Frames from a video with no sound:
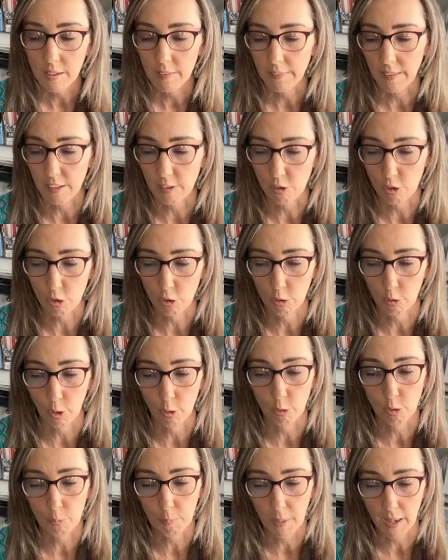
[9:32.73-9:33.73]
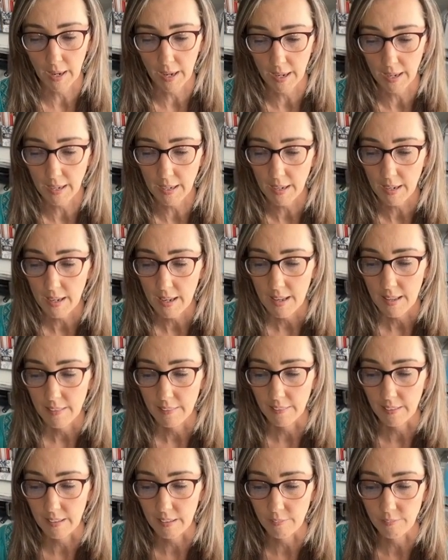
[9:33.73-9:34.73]
that's your gross pay,
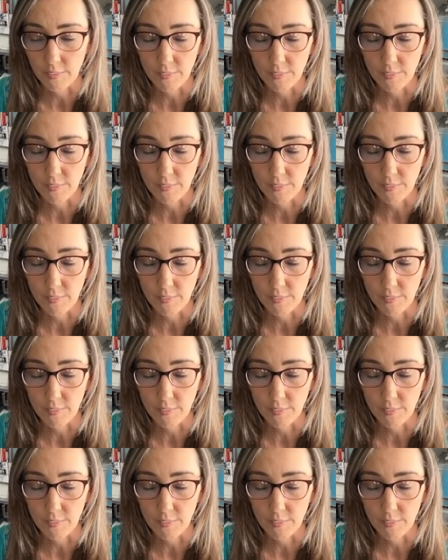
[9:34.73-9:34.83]
then